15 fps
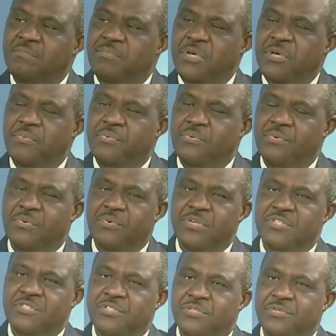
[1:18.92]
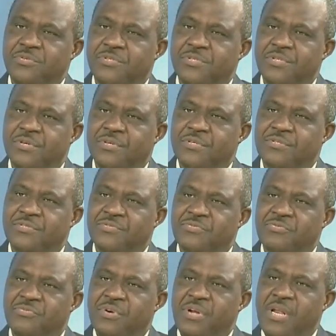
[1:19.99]
people, institutions
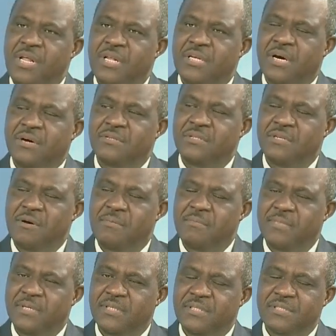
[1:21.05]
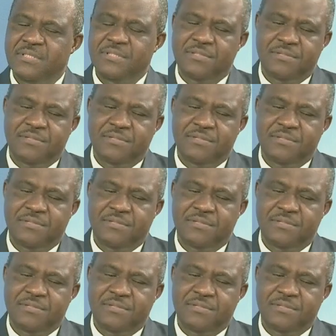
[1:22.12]
reeling out numbers.